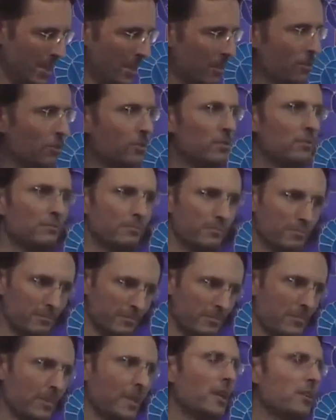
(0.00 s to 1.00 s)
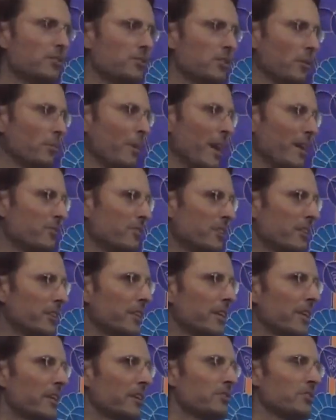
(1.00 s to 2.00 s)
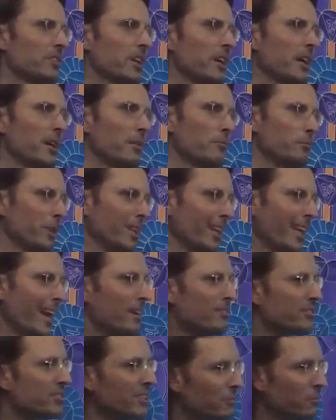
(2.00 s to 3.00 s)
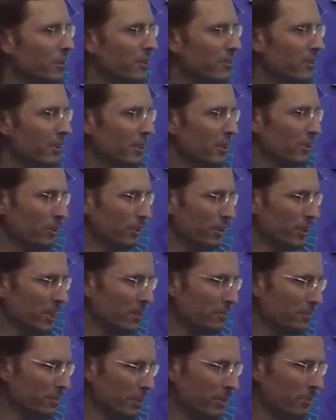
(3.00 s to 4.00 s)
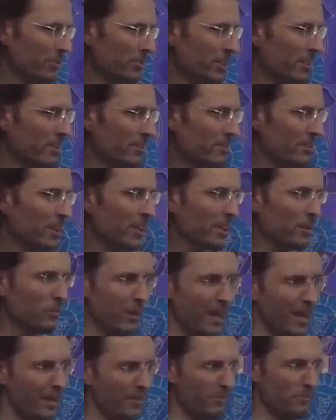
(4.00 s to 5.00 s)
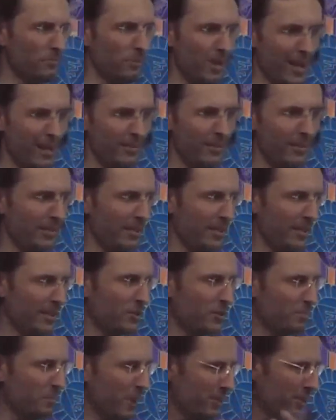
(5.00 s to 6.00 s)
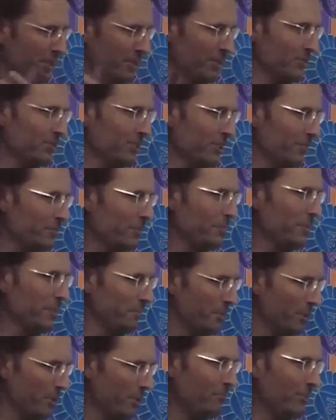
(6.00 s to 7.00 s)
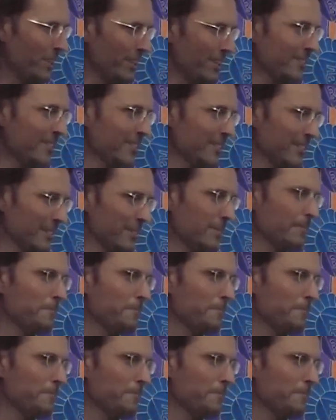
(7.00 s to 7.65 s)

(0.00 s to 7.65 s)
my own trick. So basically, it's relaxing with the learning process rather than expecting yourself to be perfect.